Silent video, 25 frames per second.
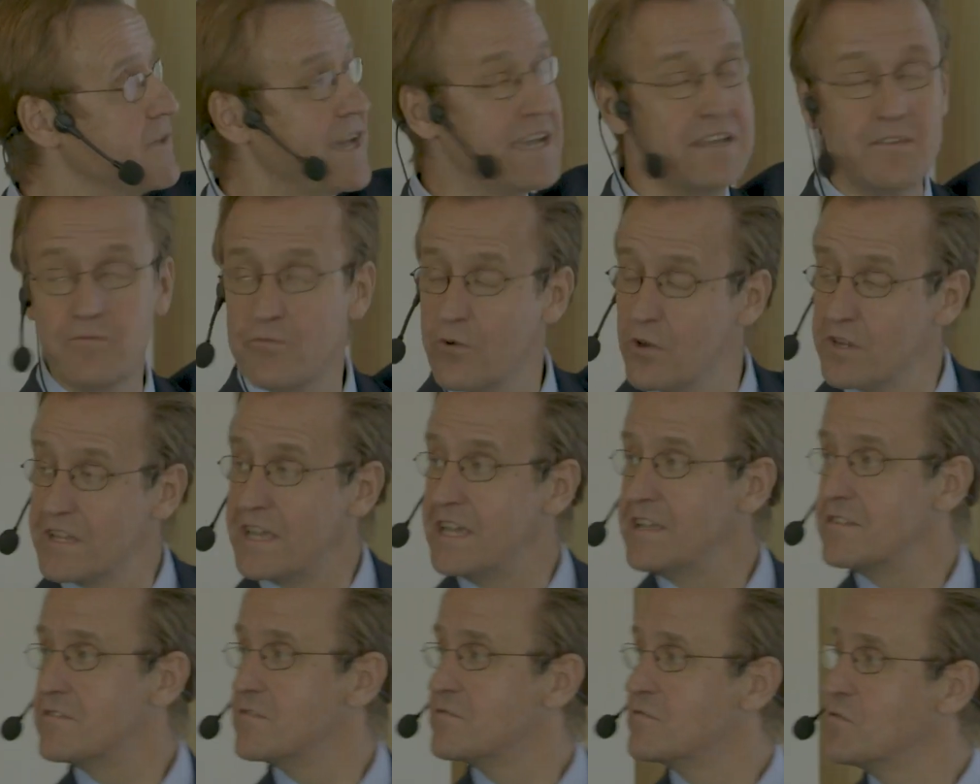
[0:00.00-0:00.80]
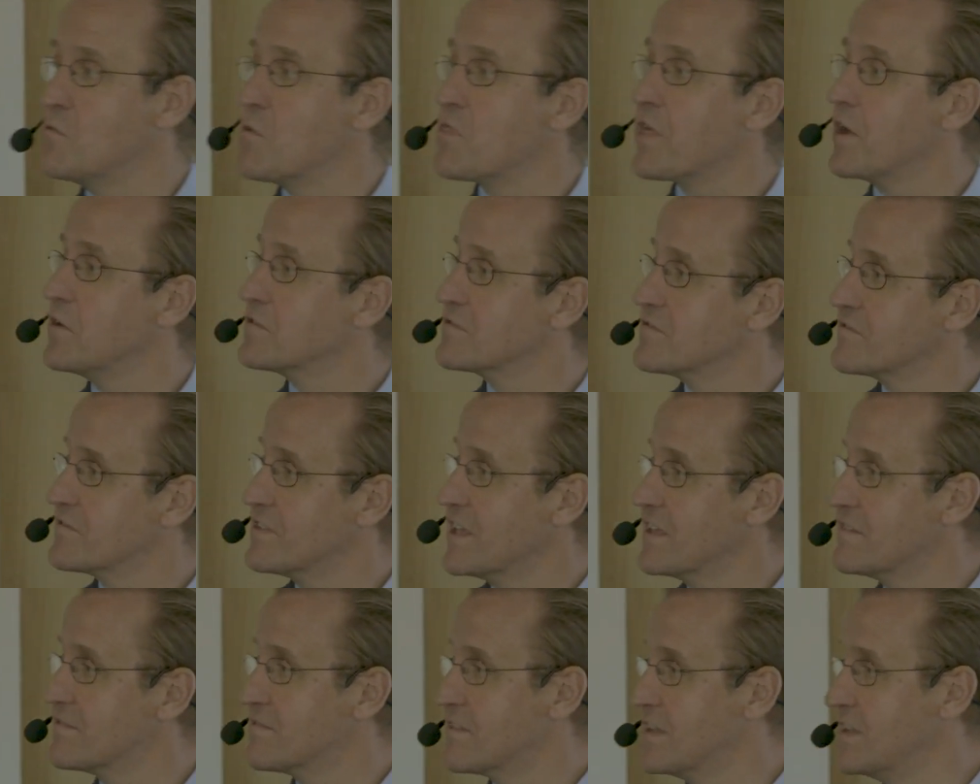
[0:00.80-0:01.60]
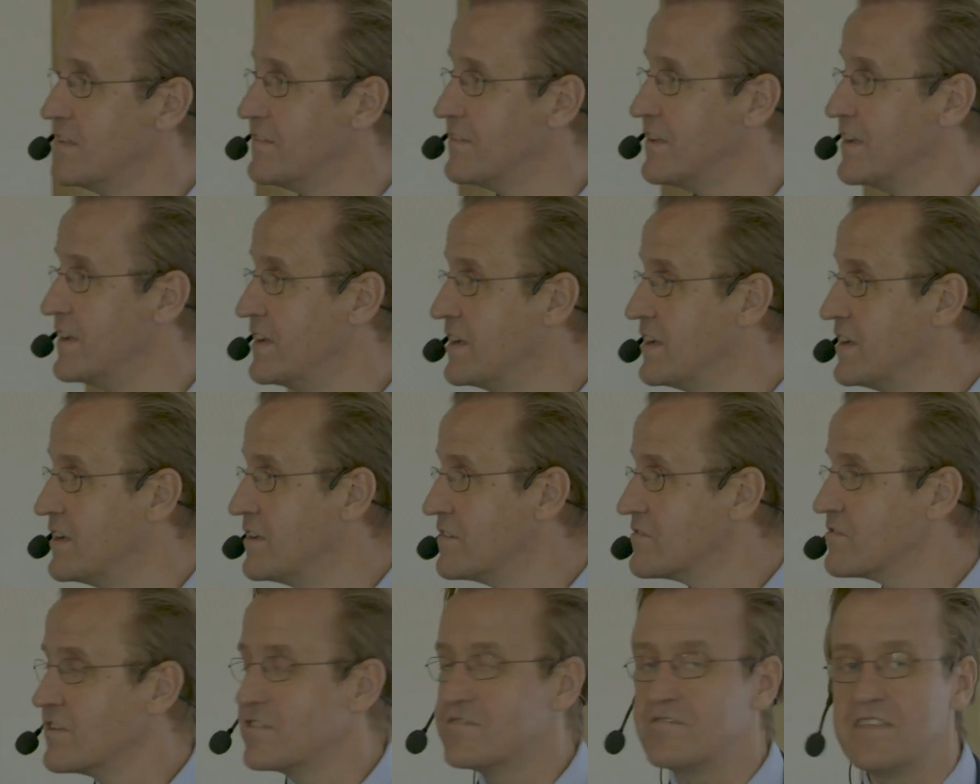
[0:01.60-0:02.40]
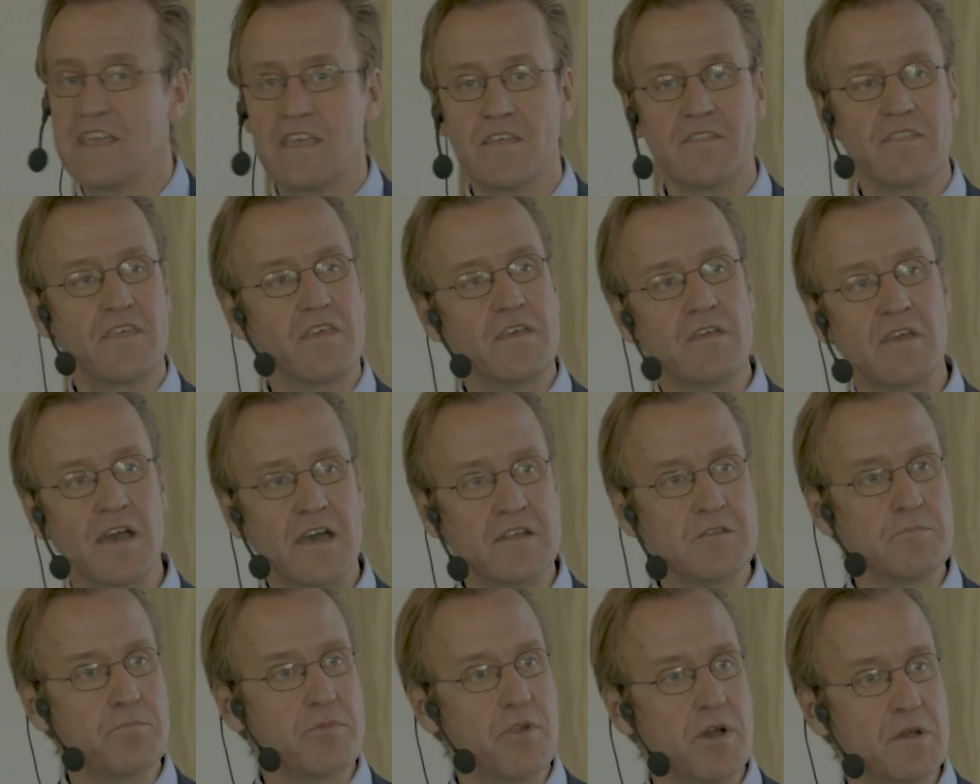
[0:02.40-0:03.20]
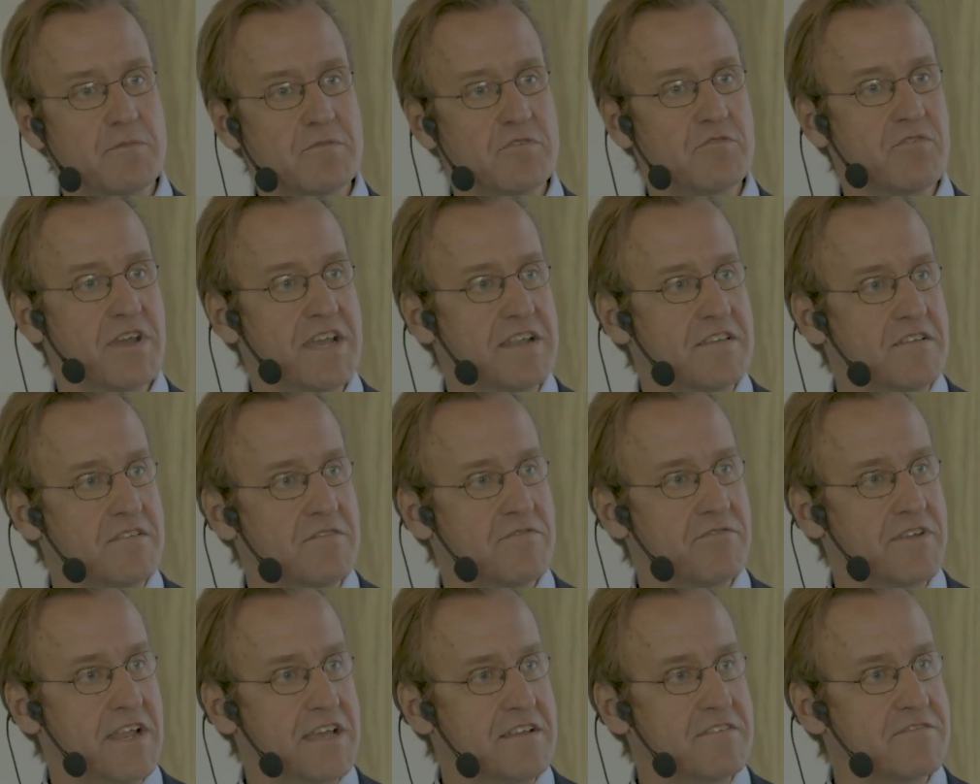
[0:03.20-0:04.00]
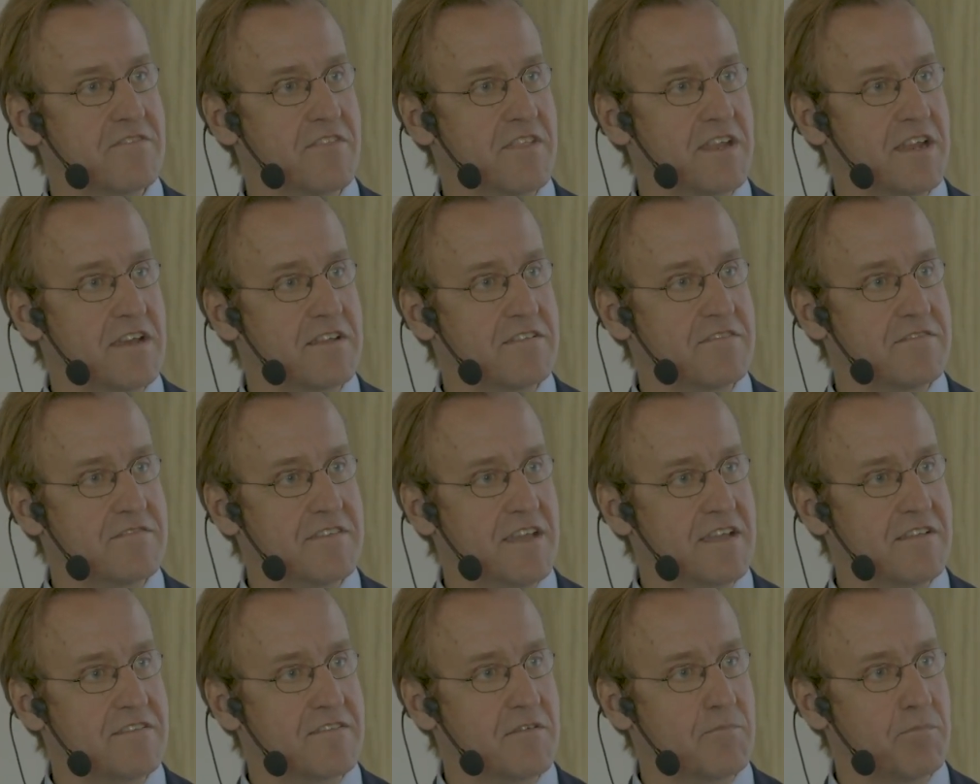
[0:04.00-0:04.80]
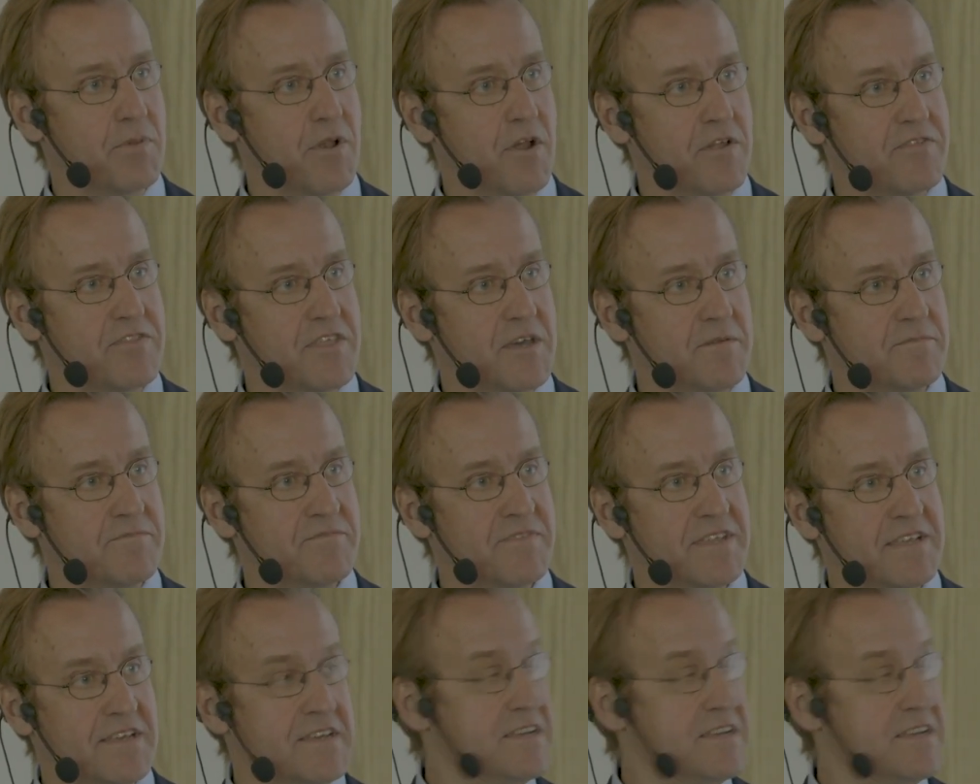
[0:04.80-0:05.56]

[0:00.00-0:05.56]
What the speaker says: 1948 to 2016, just taking the unemployment rate and inflation in the United States and plot them,